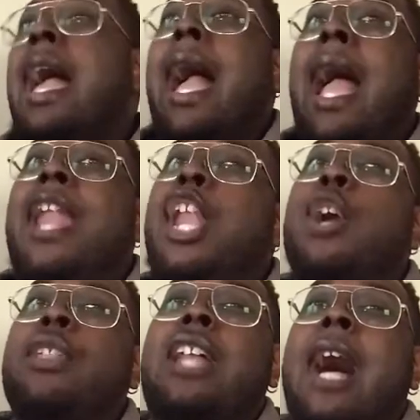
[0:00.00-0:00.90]
I know
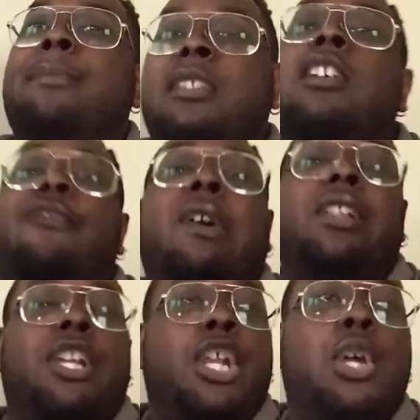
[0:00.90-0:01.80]
that I'm still
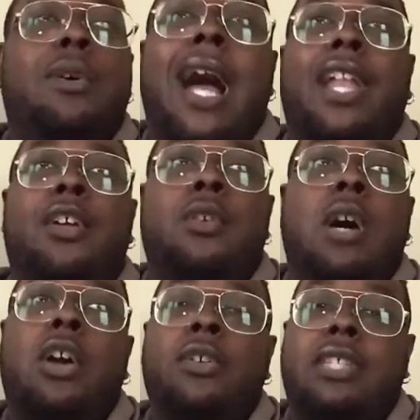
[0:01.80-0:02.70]
fairly new. I know you
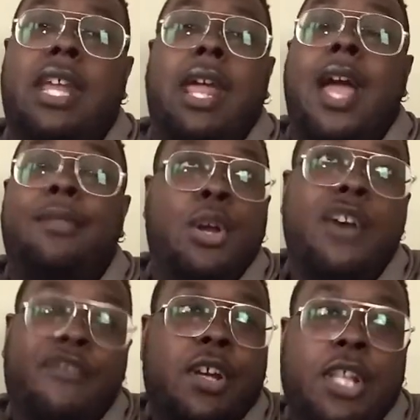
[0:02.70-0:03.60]
all going to say that. I know I'm
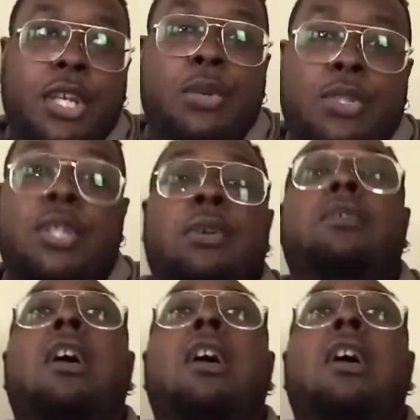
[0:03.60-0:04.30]
fairly new too.